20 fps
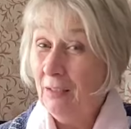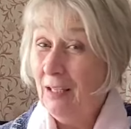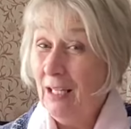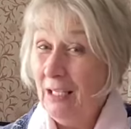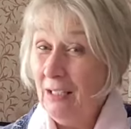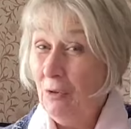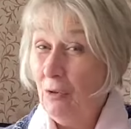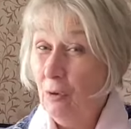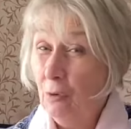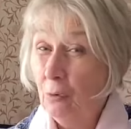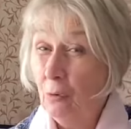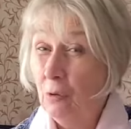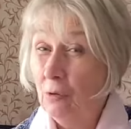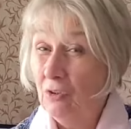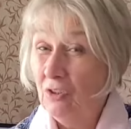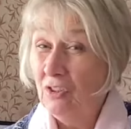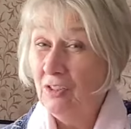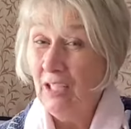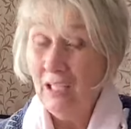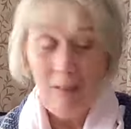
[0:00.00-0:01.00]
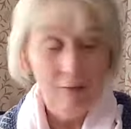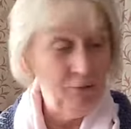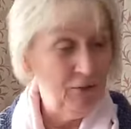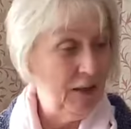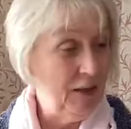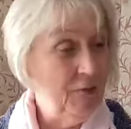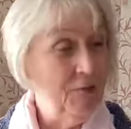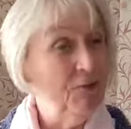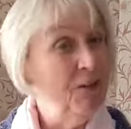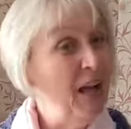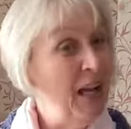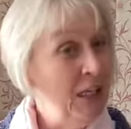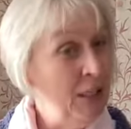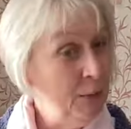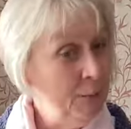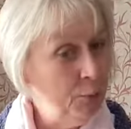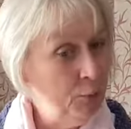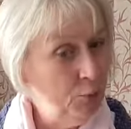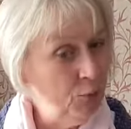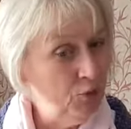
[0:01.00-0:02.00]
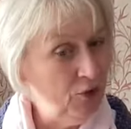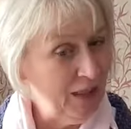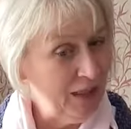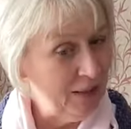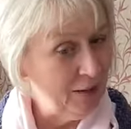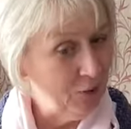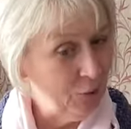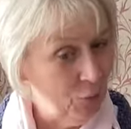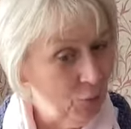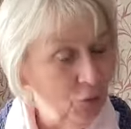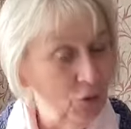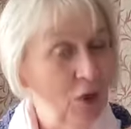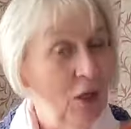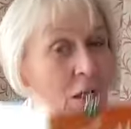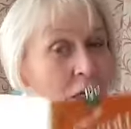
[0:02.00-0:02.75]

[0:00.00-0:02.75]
then you're saving valuable seconds